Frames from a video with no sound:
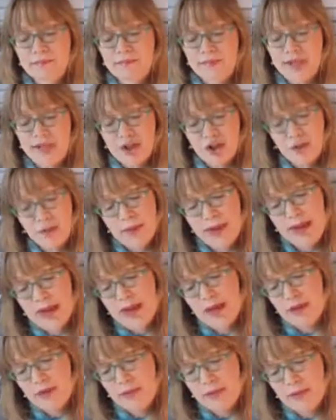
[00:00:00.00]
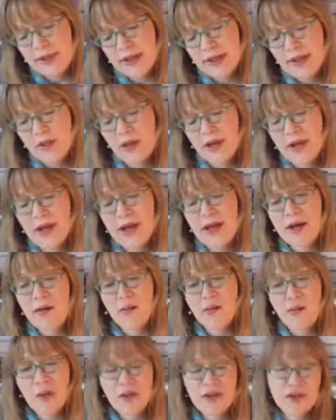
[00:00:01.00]
Now you may be
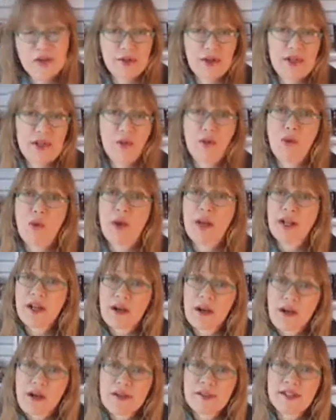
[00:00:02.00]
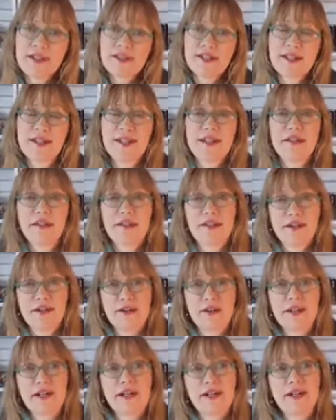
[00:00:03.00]
wondering what causes the
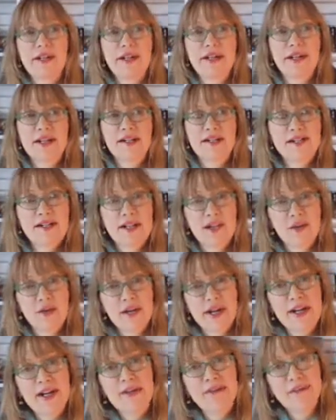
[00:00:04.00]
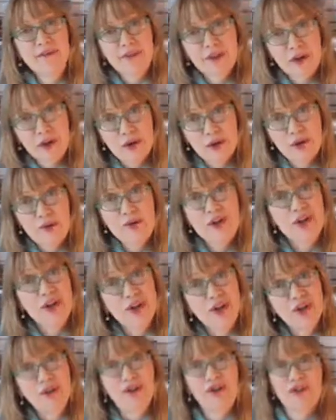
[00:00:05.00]
etheric accelerating flow to
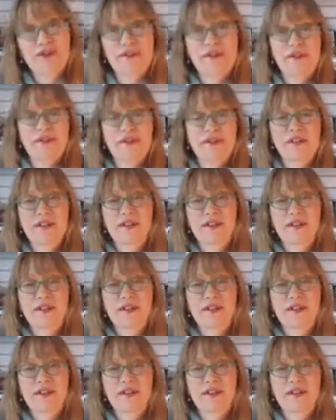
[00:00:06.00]
curve.